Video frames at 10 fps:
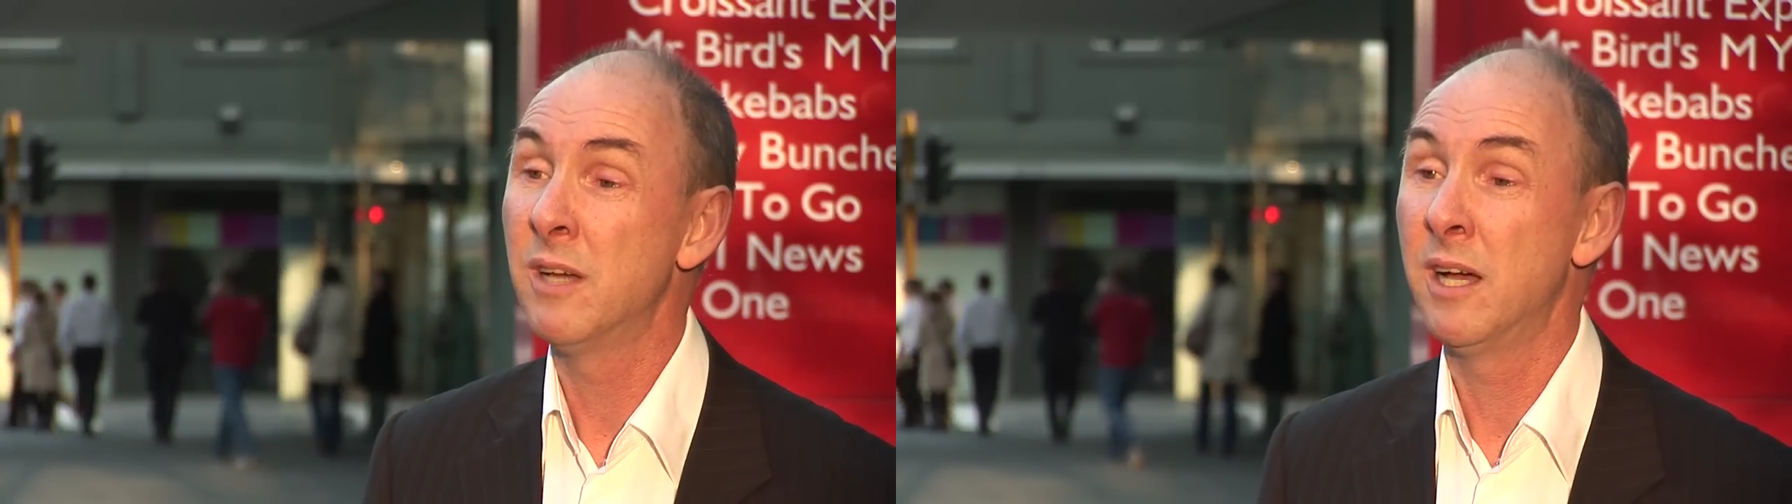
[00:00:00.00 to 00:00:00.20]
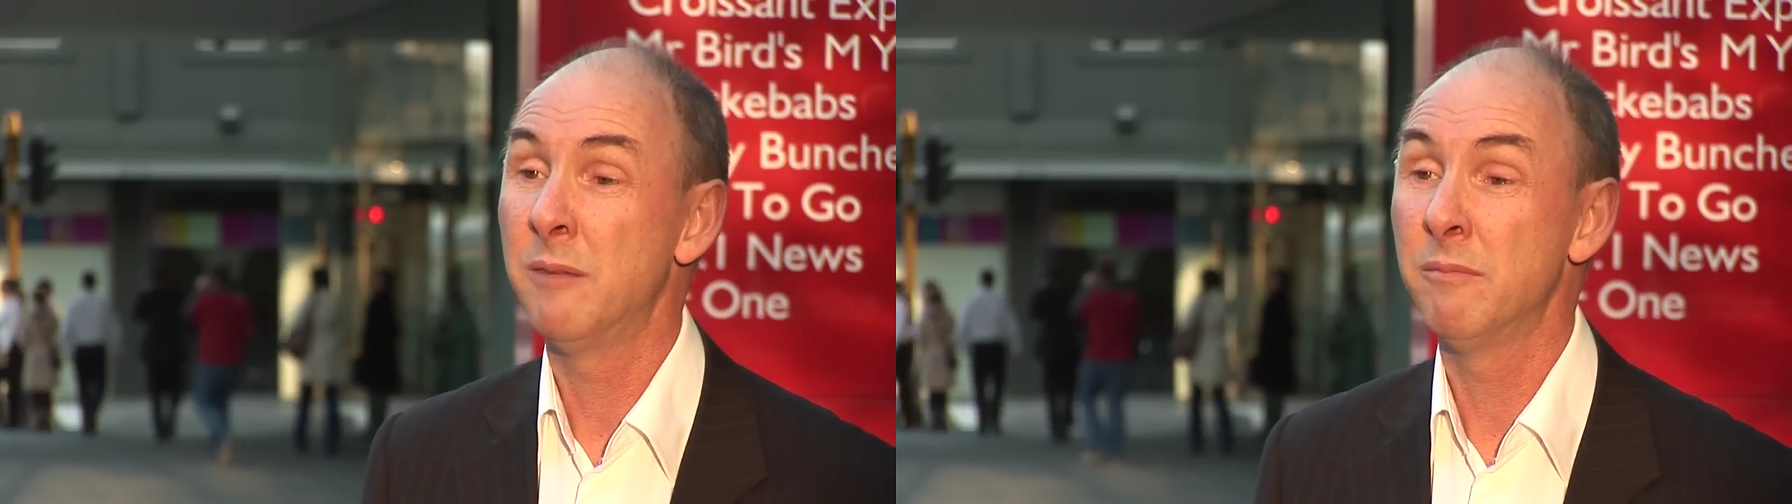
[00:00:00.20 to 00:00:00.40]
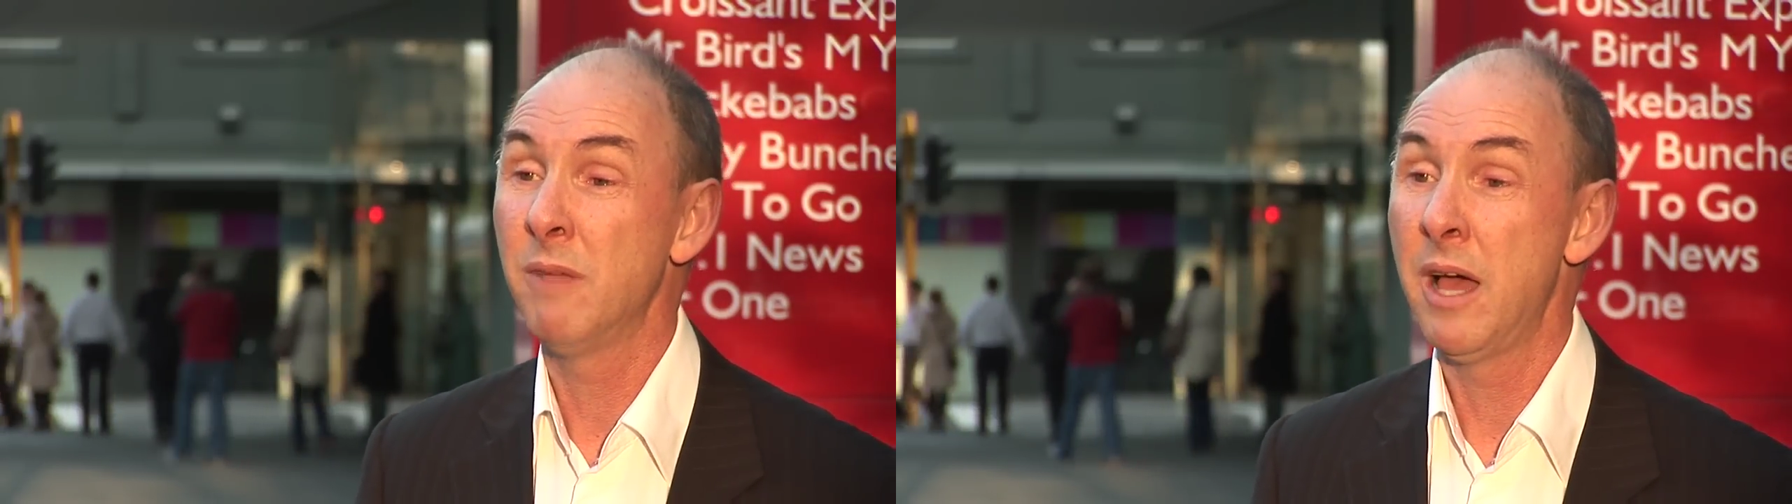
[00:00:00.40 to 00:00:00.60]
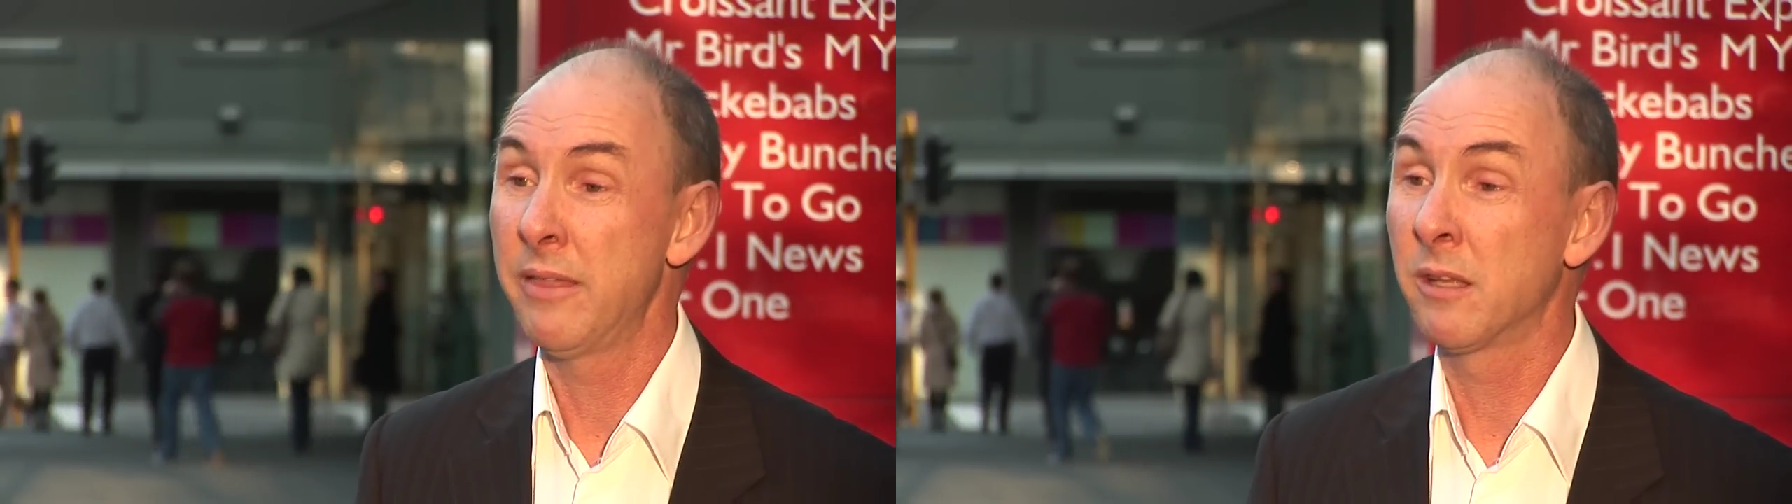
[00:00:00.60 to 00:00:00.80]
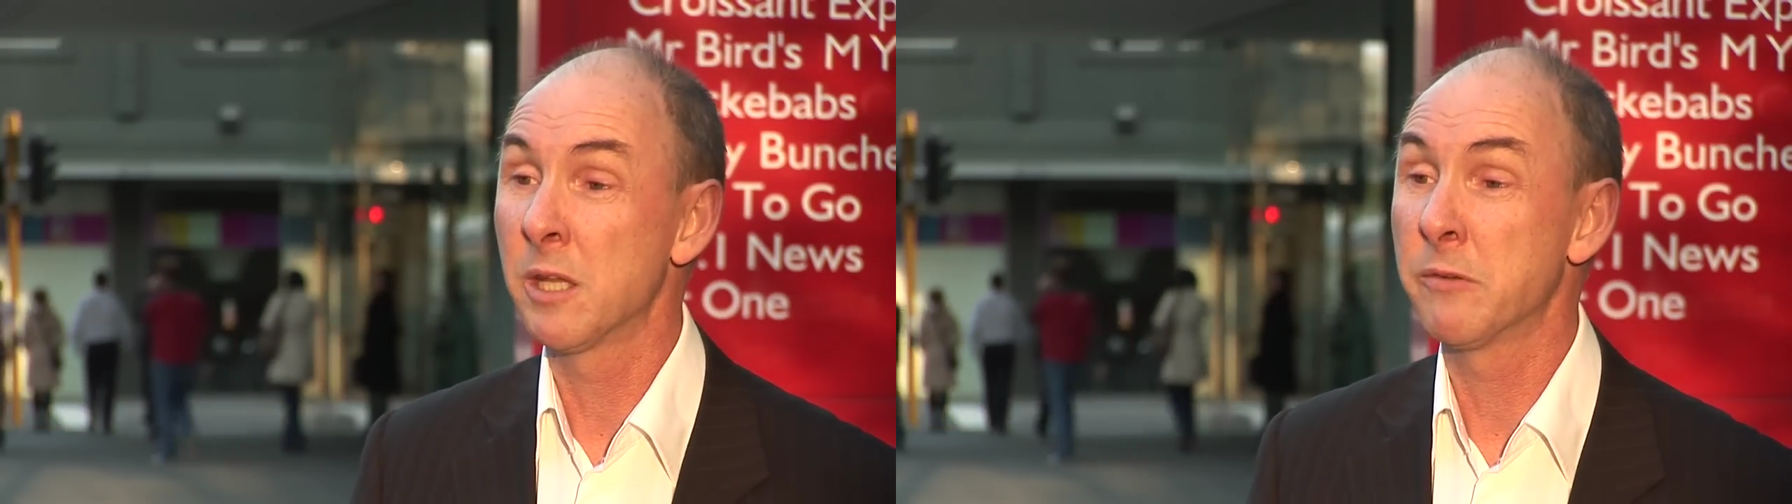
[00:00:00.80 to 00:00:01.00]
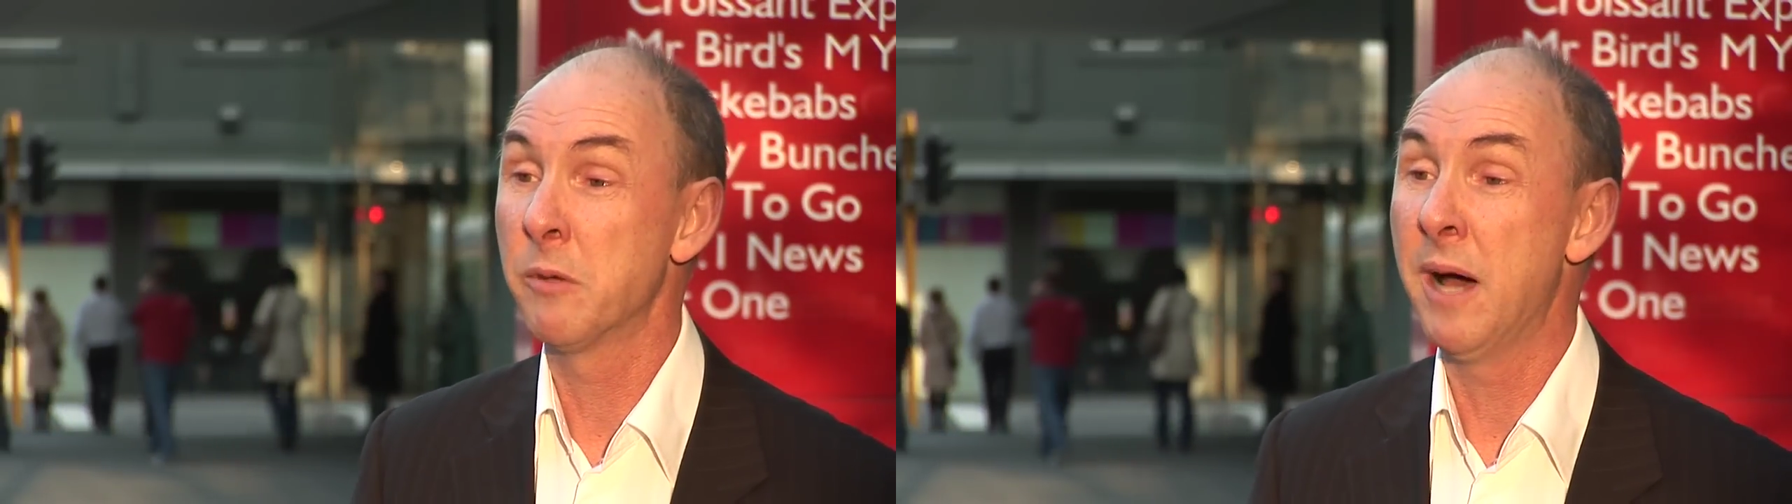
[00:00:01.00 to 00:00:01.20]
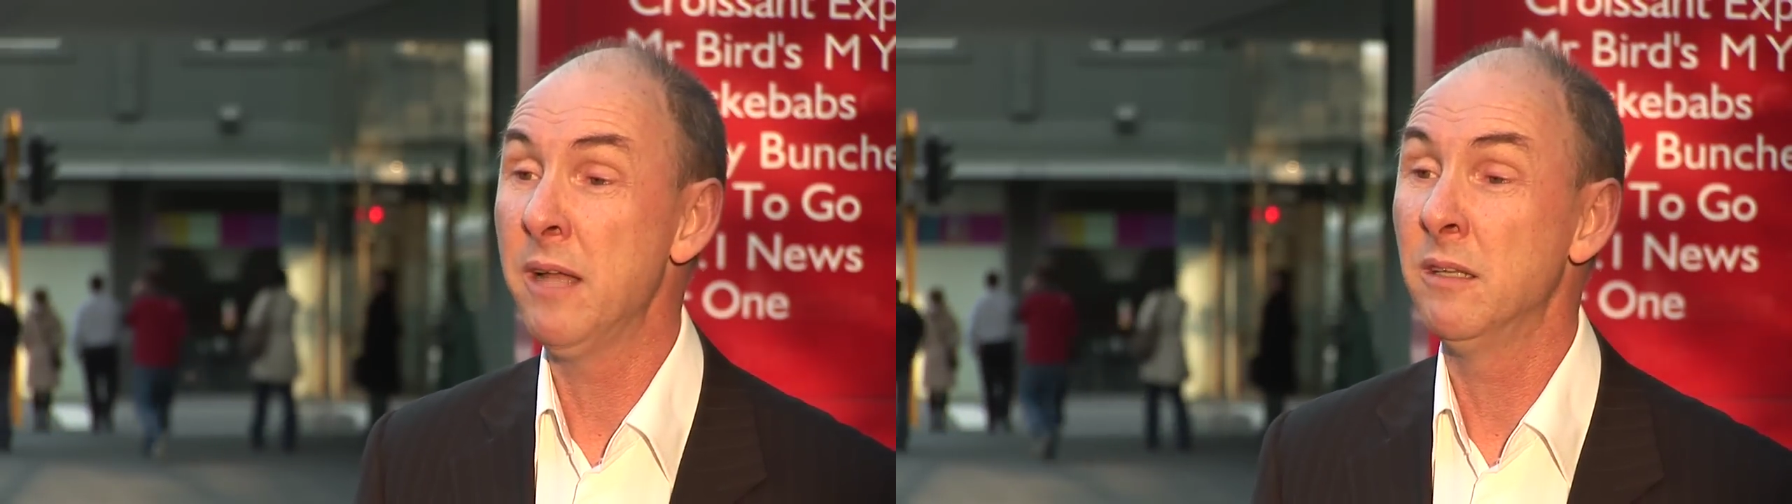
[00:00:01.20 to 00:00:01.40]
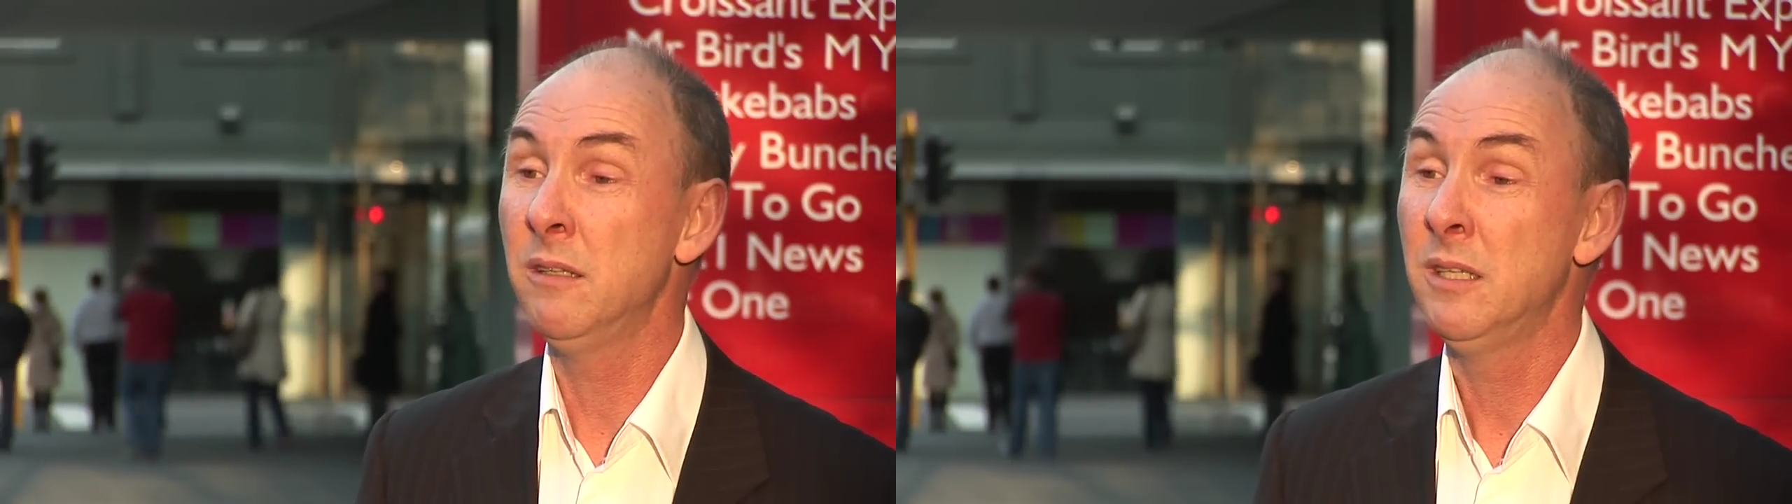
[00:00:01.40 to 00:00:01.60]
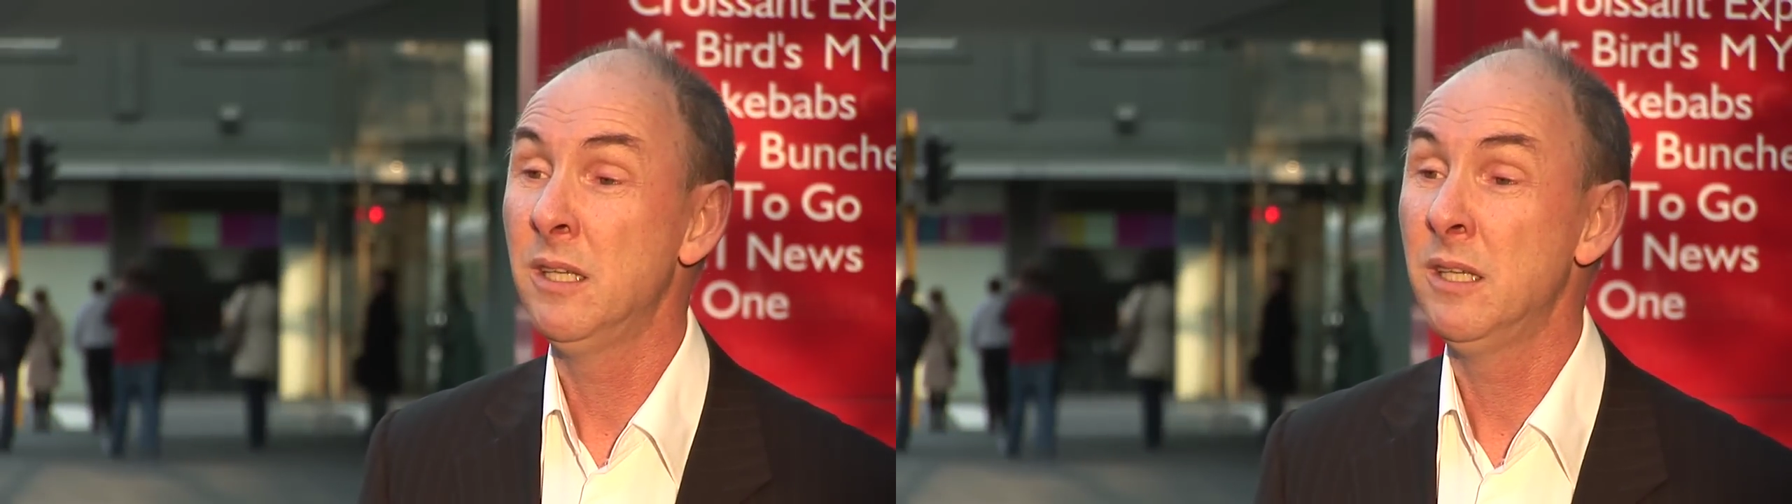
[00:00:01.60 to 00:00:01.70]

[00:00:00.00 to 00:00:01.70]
um, at the click of a button